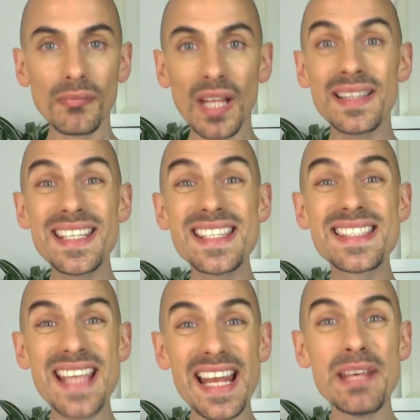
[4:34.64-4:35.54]
this
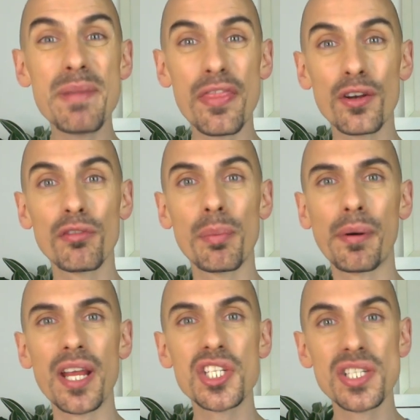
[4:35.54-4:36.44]
daily method of
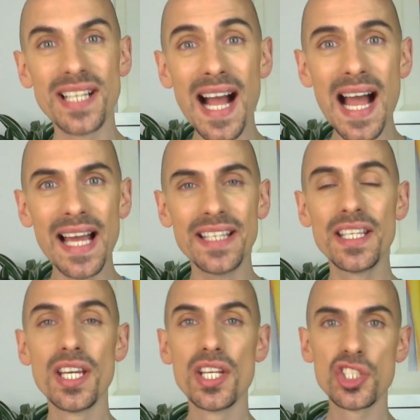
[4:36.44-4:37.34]
operation guide,
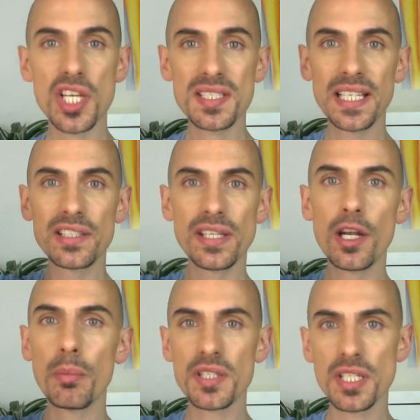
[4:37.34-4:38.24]
just click the
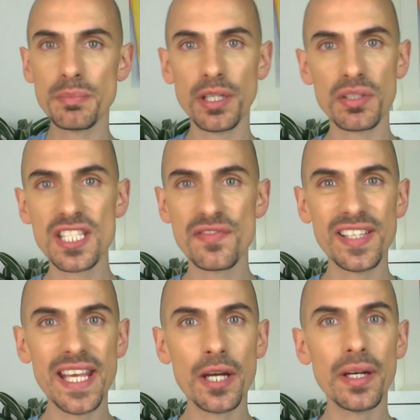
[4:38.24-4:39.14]
yellow button below this
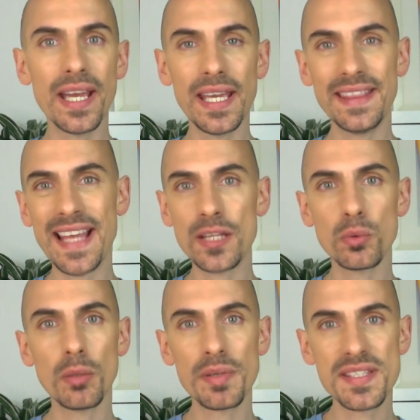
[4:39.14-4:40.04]
video and that
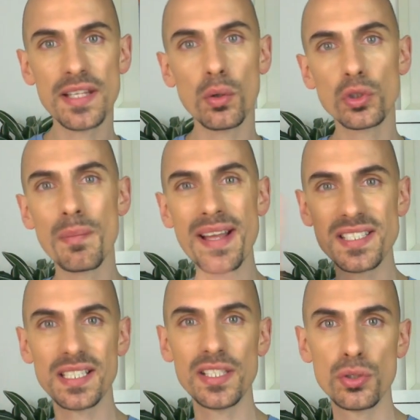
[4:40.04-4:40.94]
will be sent
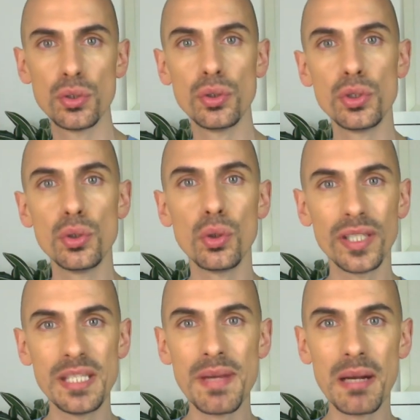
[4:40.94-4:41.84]
automatically to your
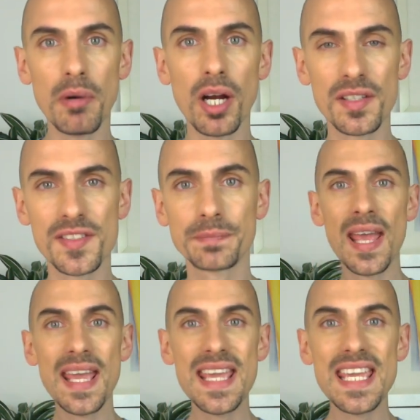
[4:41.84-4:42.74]
email box.
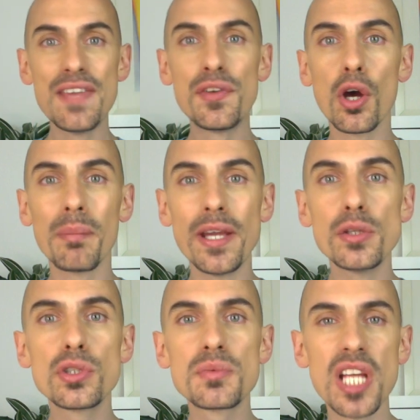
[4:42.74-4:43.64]
If you're on my
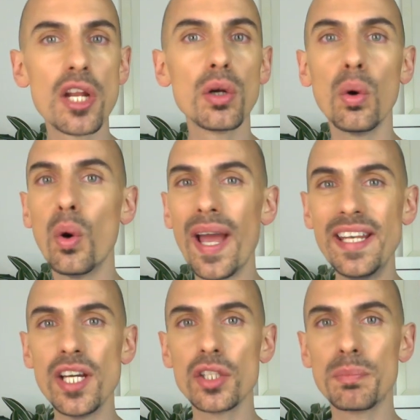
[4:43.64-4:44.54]
YouTube channel or
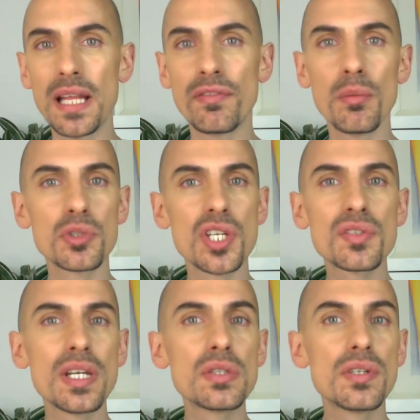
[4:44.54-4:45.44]
any other platform,
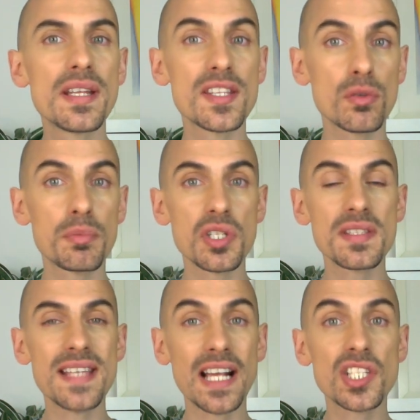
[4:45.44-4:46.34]
just go into the description
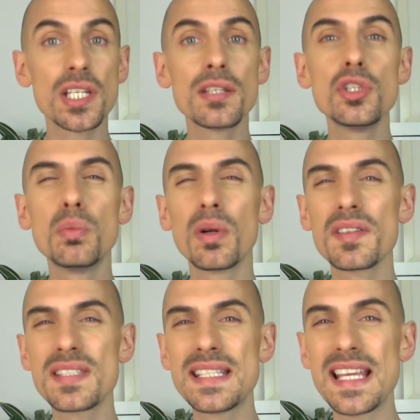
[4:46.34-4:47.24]
section. You will
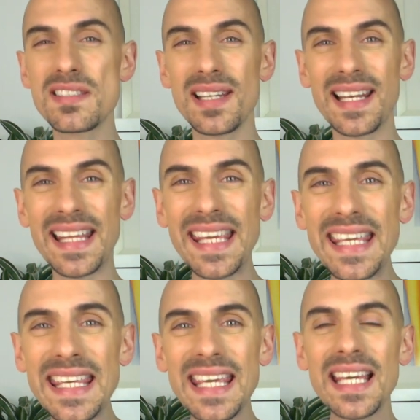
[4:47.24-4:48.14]
see there's a
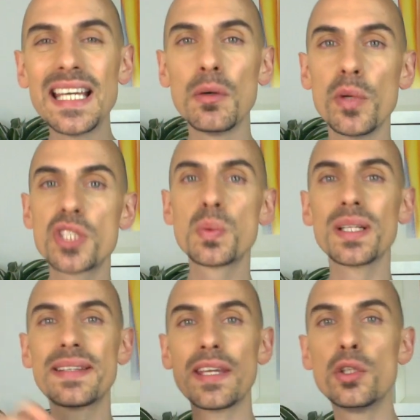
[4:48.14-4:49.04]
link which
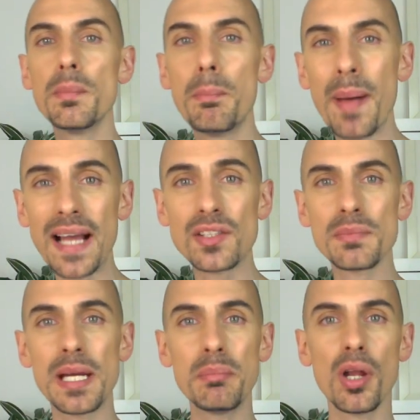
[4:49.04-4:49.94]
will take you back to
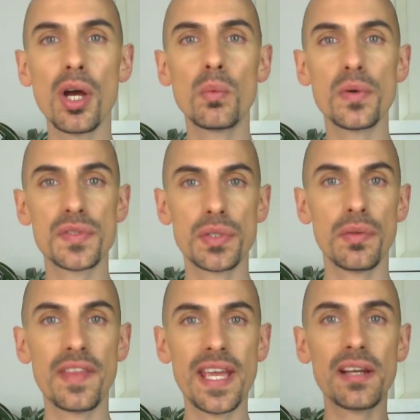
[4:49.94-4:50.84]
my blog once you're
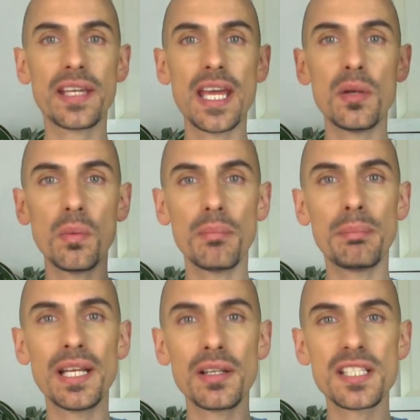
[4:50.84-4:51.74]
there. Again,
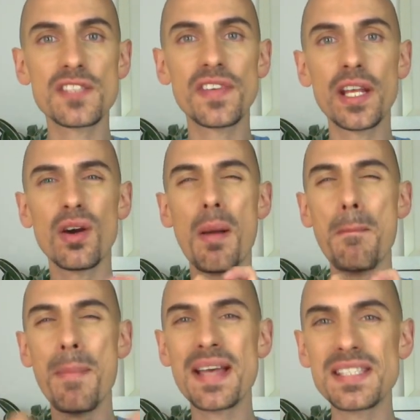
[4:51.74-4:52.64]
below this video, a
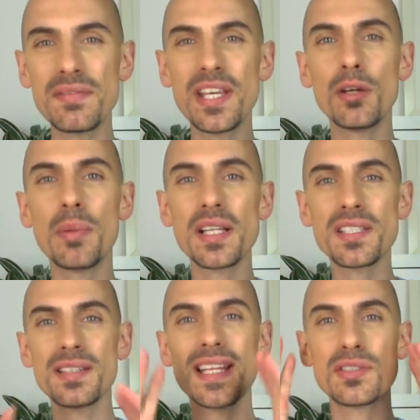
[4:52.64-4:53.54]
massive yellow
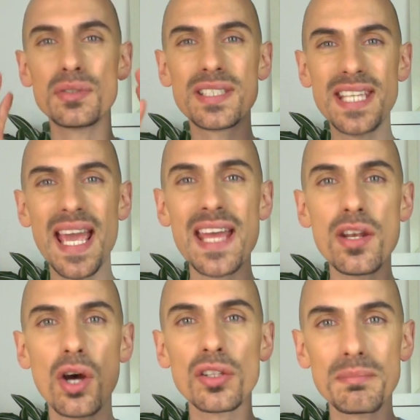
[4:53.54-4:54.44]
button that you
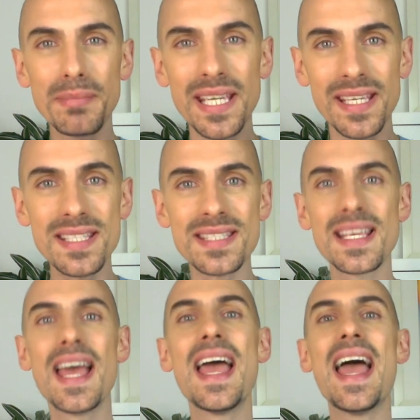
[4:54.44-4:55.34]
cannot miss.
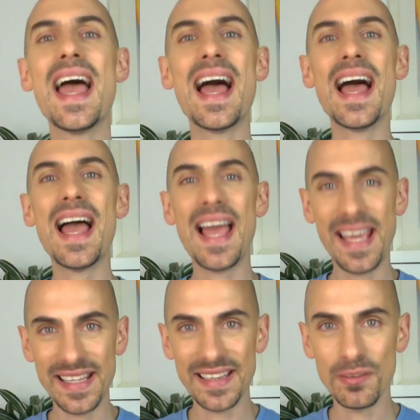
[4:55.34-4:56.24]

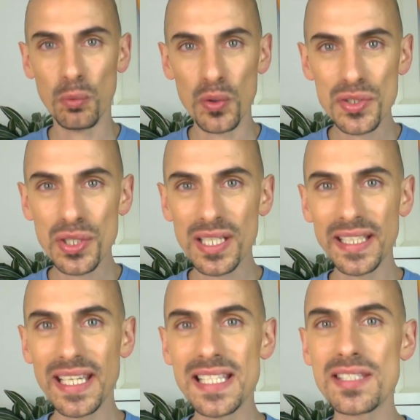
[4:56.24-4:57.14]
And once you
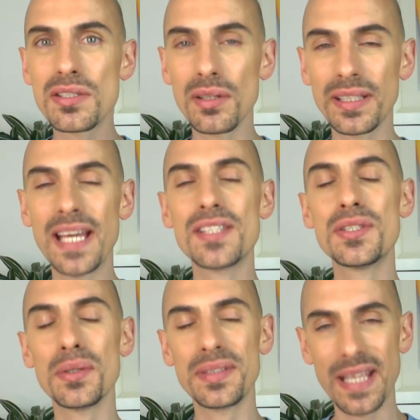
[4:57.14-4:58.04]
click it, you'll get
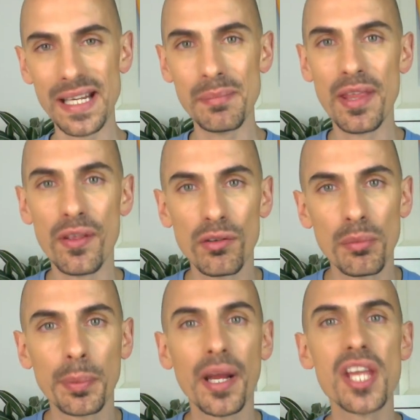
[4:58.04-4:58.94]
your daily method of
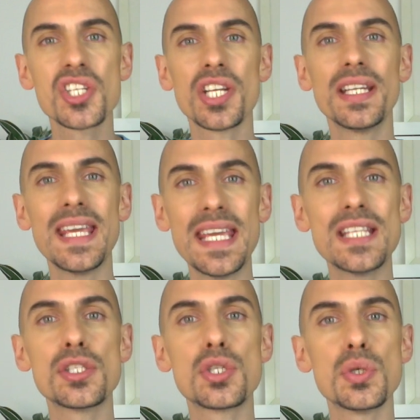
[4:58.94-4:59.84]
operation
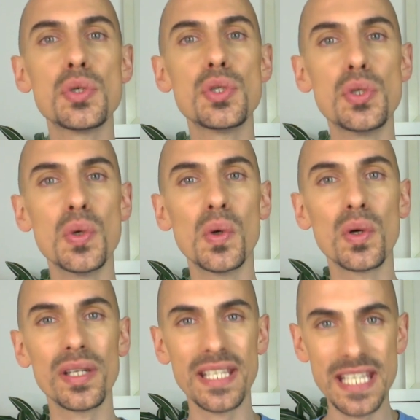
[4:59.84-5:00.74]
into
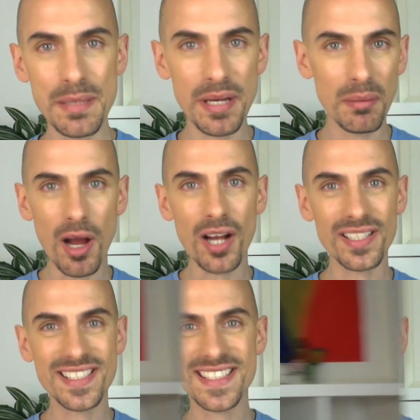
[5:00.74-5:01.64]
your email
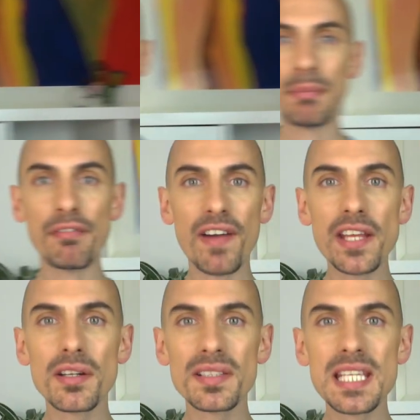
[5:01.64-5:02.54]
box. My
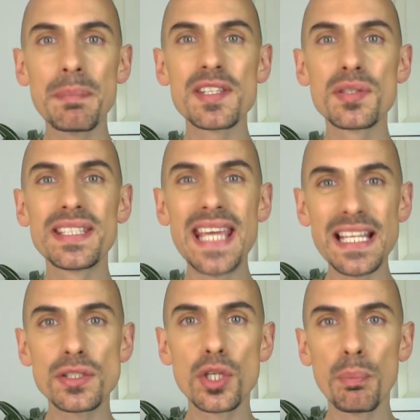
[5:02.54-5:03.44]
final tip is to
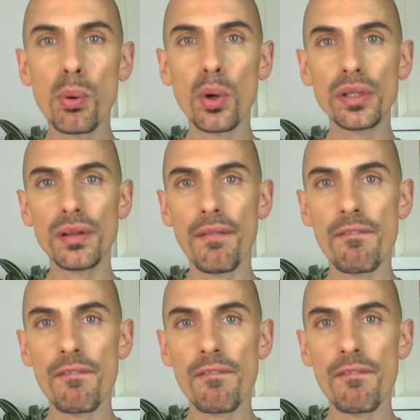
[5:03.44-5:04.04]
get to the point